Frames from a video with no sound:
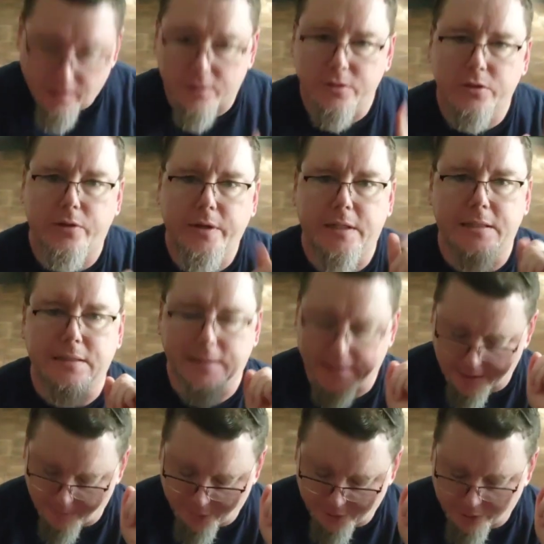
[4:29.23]
I'll show you in a
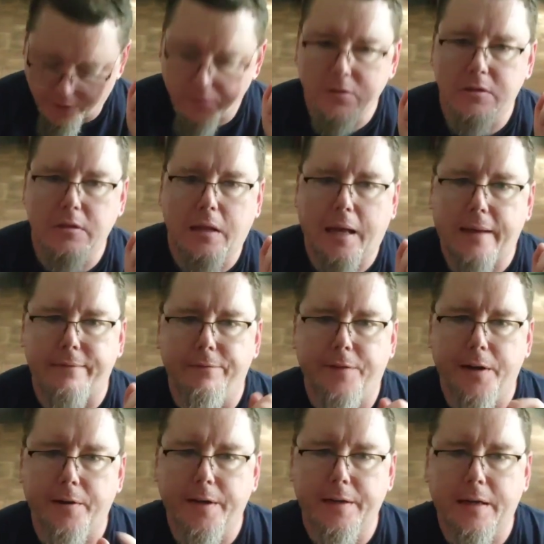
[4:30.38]
second, but those slot
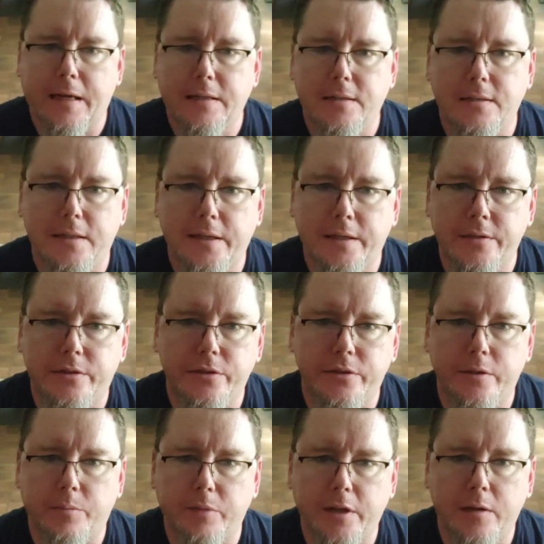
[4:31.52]
very nicely
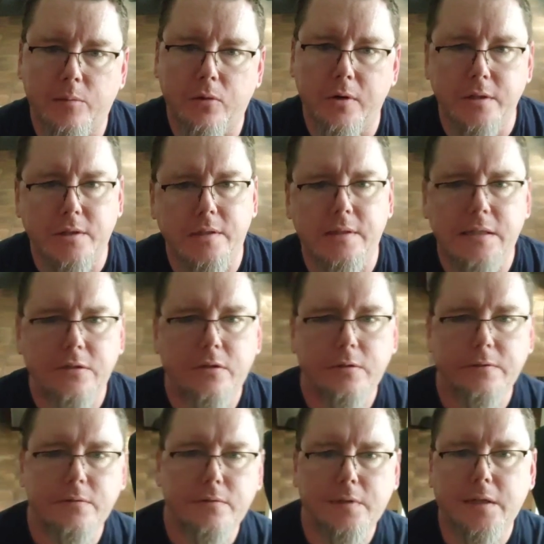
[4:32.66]
into the player boards because these
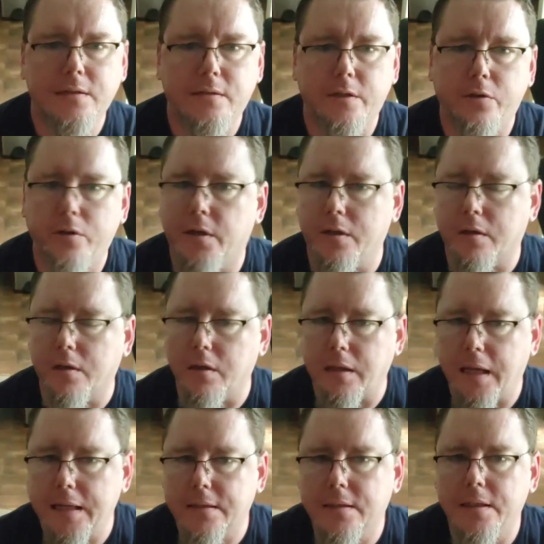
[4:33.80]
are things that you can
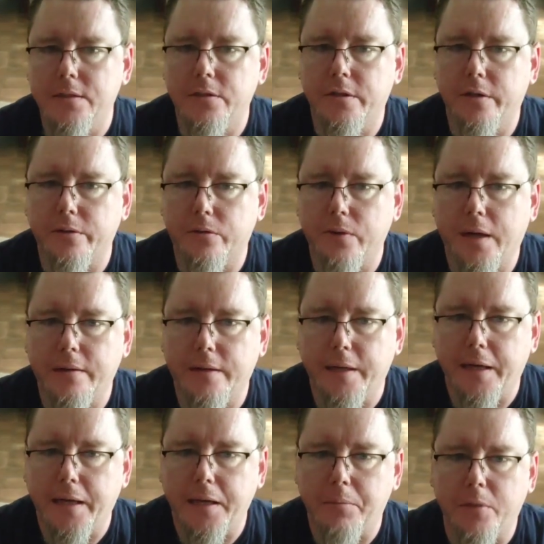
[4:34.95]
collect as you go throughout the
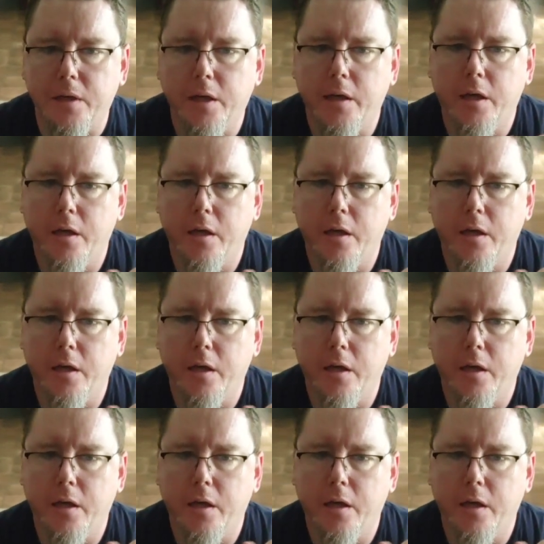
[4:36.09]
game